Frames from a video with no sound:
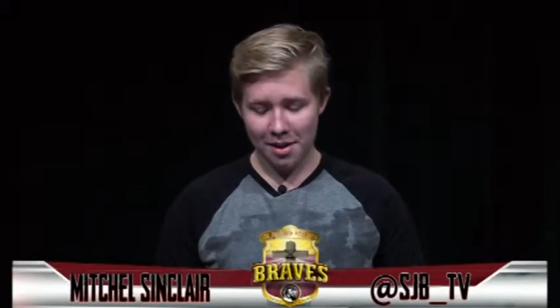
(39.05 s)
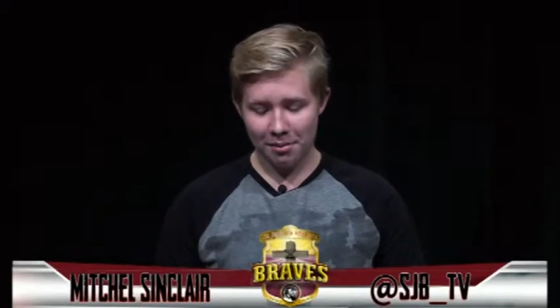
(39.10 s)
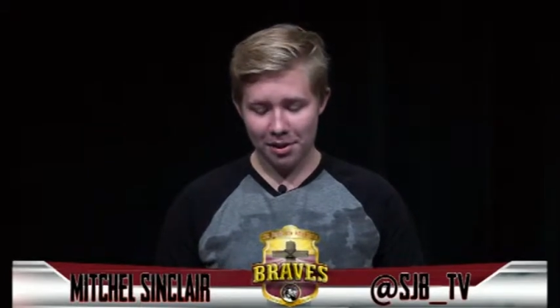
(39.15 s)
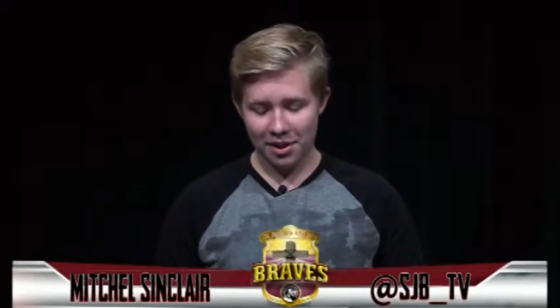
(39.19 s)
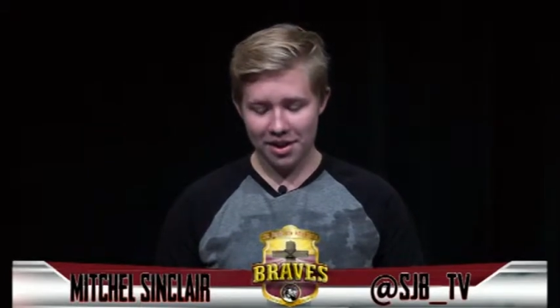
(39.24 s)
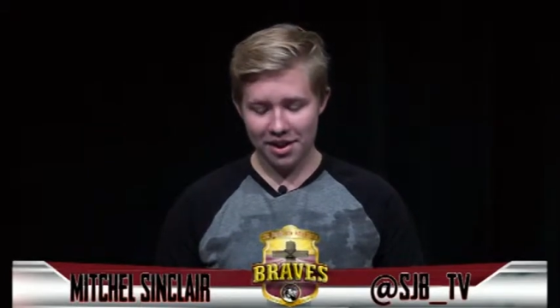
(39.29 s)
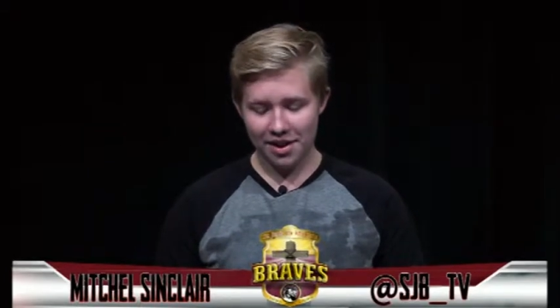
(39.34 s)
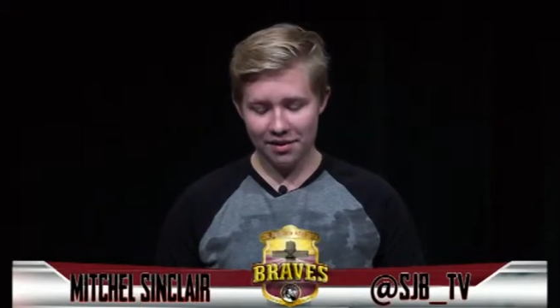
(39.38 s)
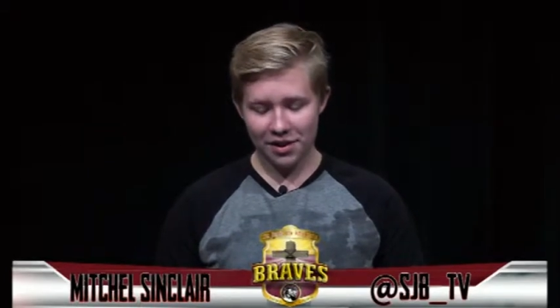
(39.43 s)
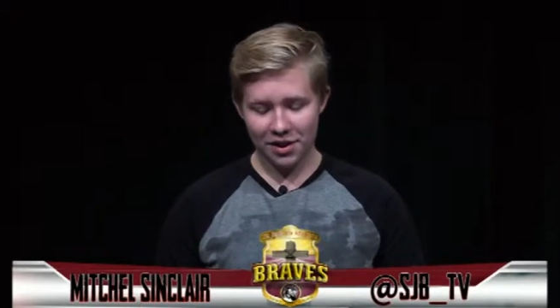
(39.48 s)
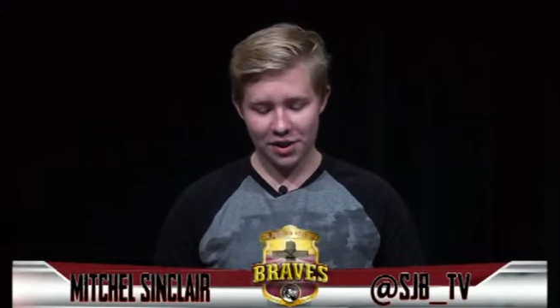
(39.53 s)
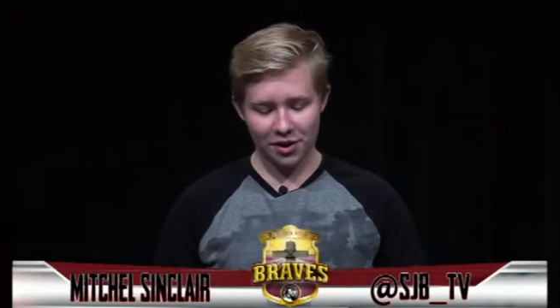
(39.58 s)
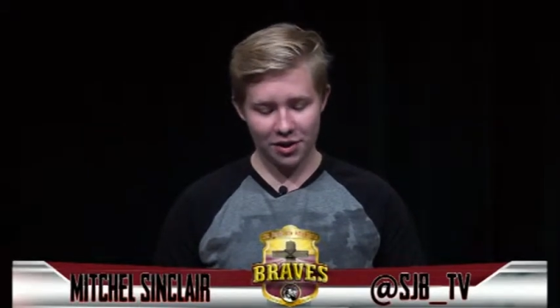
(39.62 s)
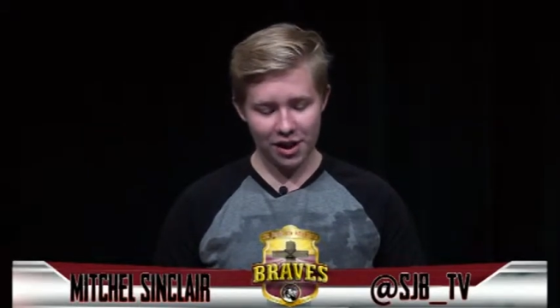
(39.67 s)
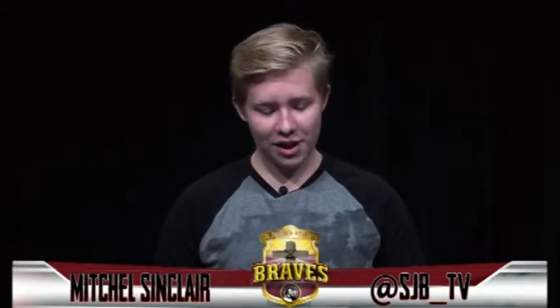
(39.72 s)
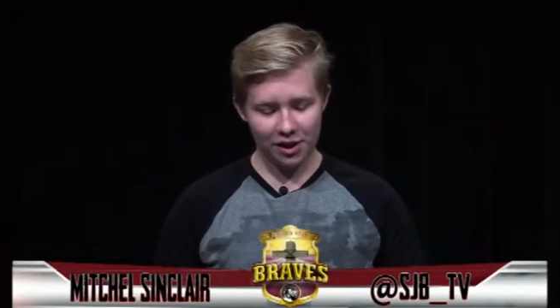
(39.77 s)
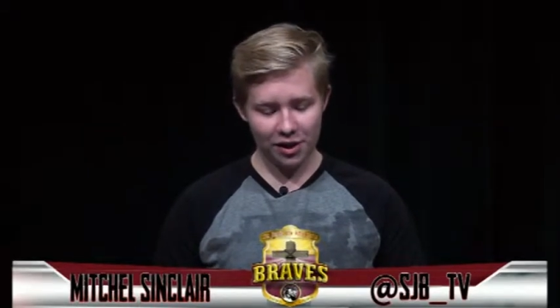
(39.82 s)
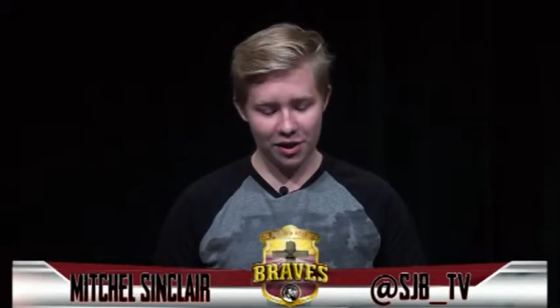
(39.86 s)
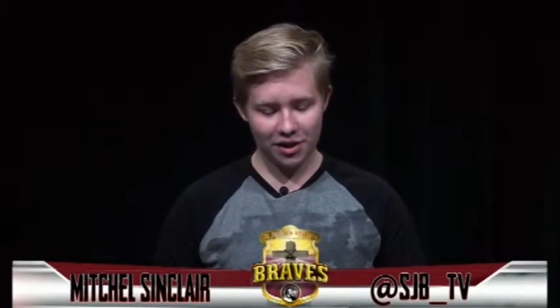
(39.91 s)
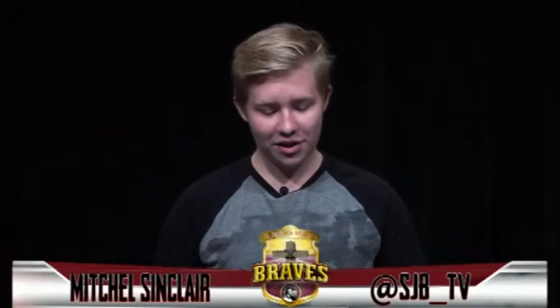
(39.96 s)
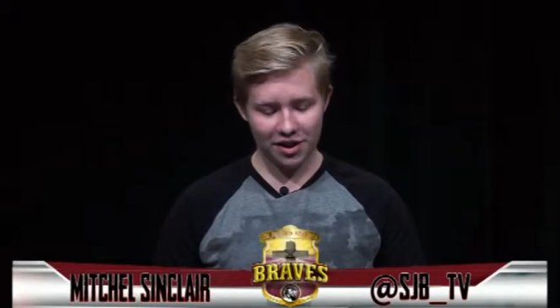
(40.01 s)
please give a
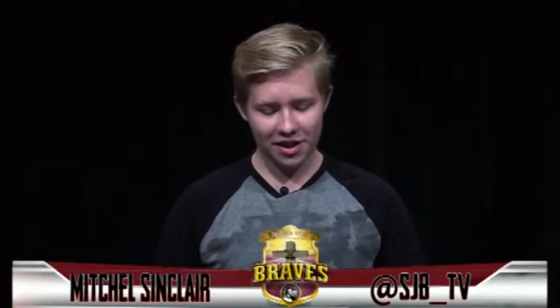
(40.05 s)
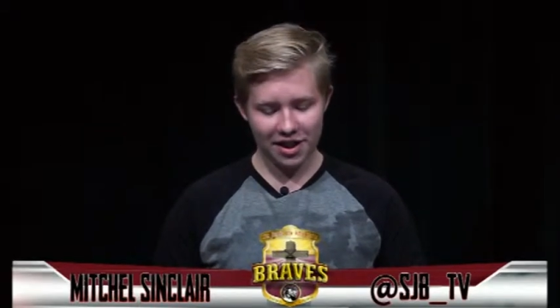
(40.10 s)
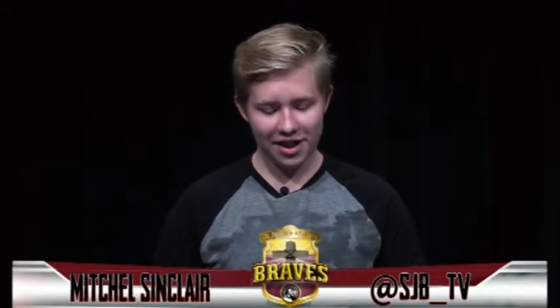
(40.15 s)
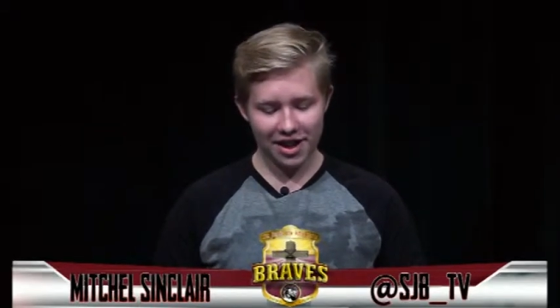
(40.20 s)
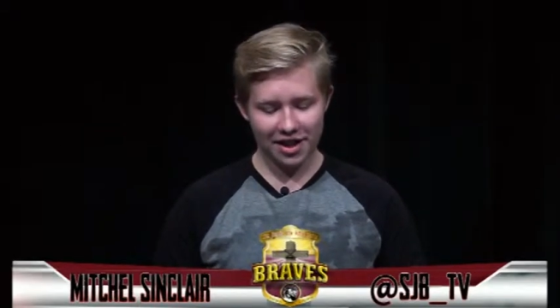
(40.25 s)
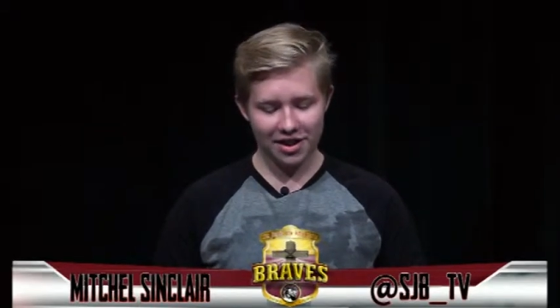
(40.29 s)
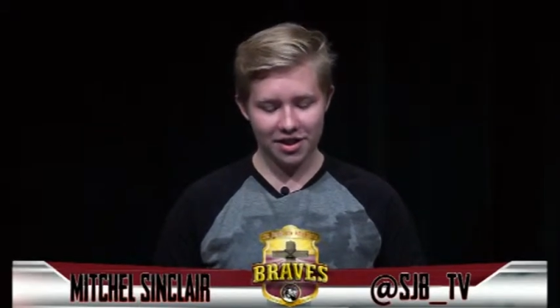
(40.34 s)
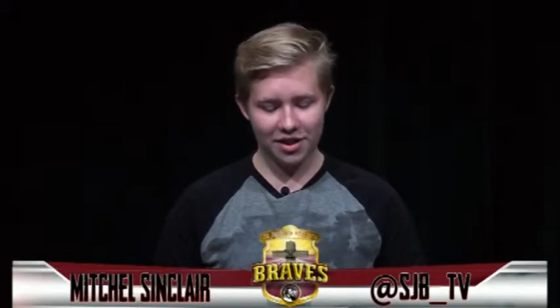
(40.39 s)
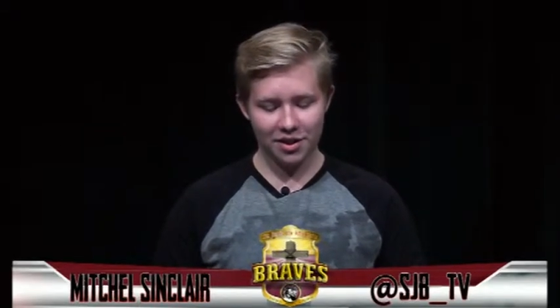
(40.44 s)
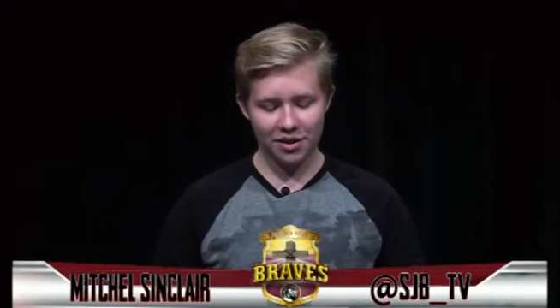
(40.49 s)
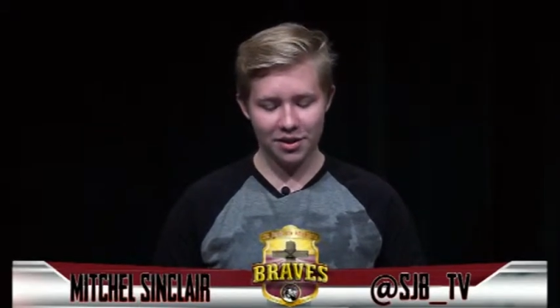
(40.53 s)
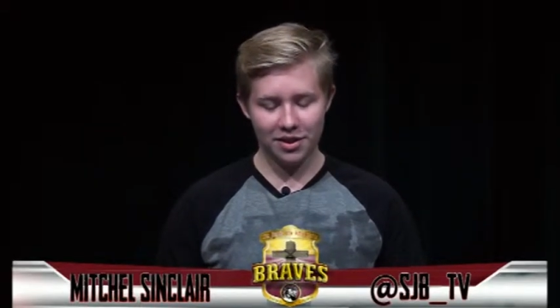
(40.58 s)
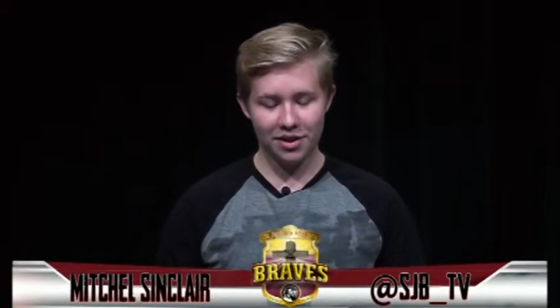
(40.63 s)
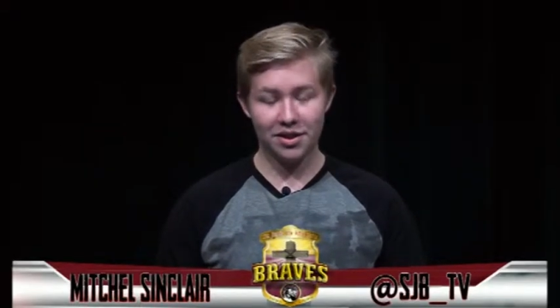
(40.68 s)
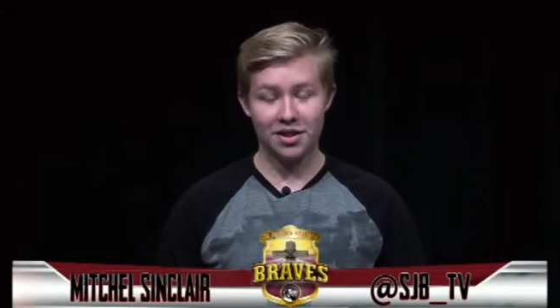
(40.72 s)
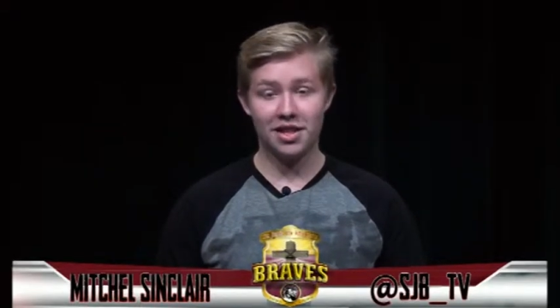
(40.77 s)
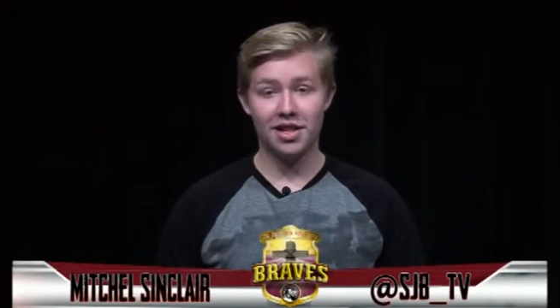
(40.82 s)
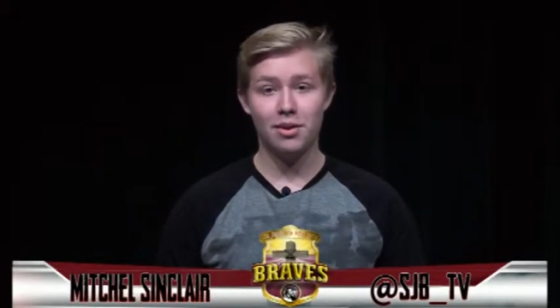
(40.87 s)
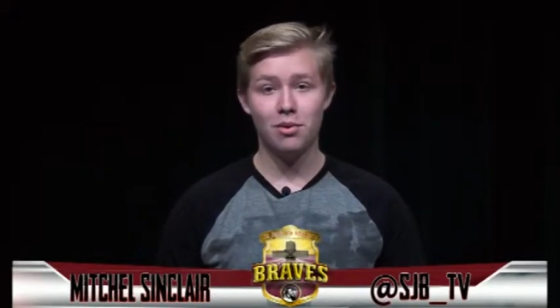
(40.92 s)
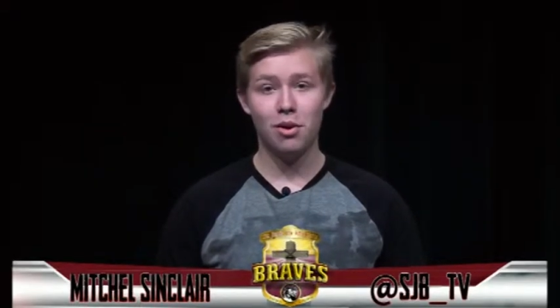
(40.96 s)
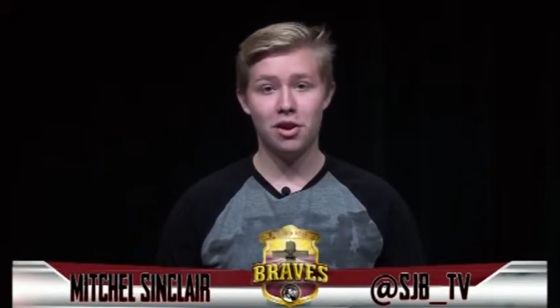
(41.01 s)
dirty look to the next student you
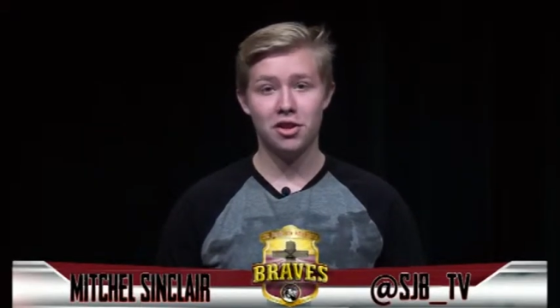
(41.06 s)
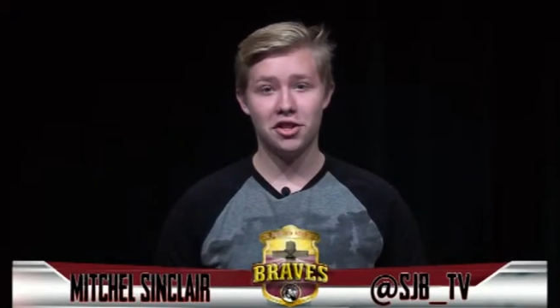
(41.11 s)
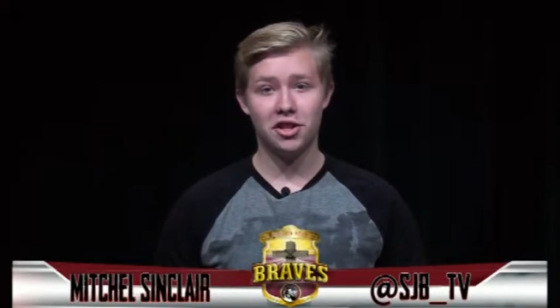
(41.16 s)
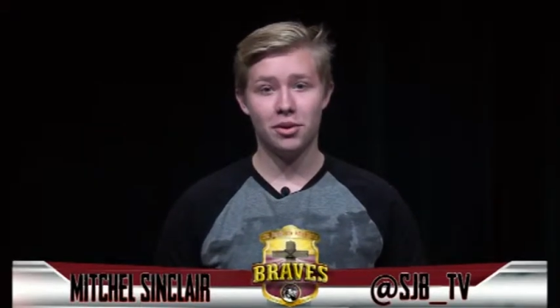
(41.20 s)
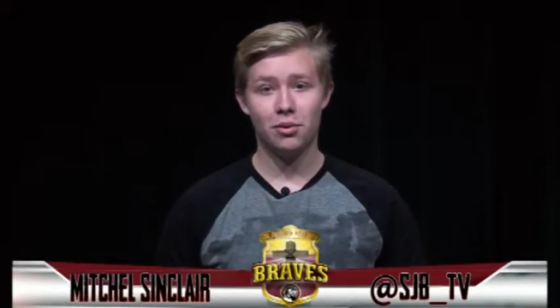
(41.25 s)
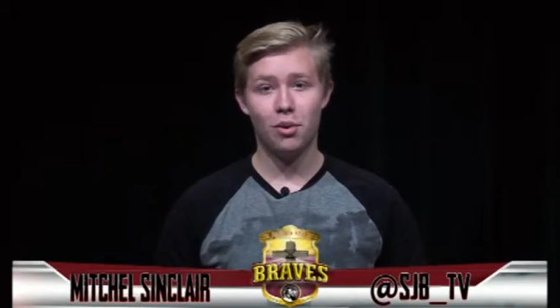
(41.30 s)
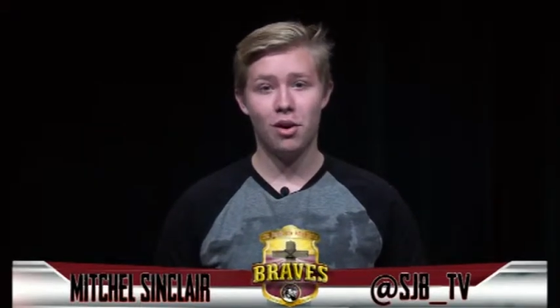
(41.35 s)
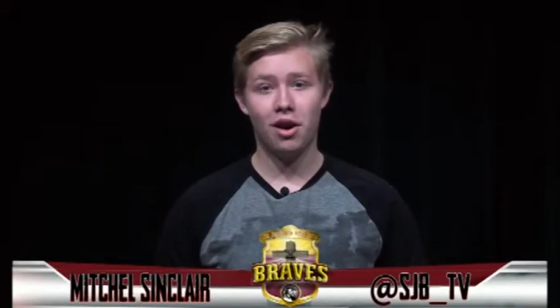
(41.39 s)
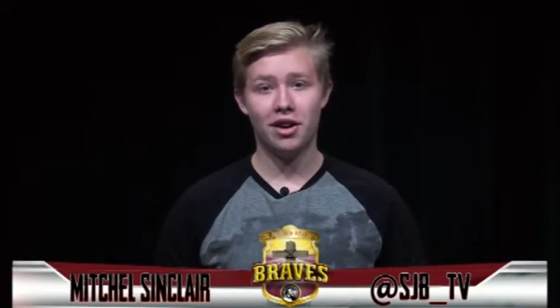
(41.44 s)
see watching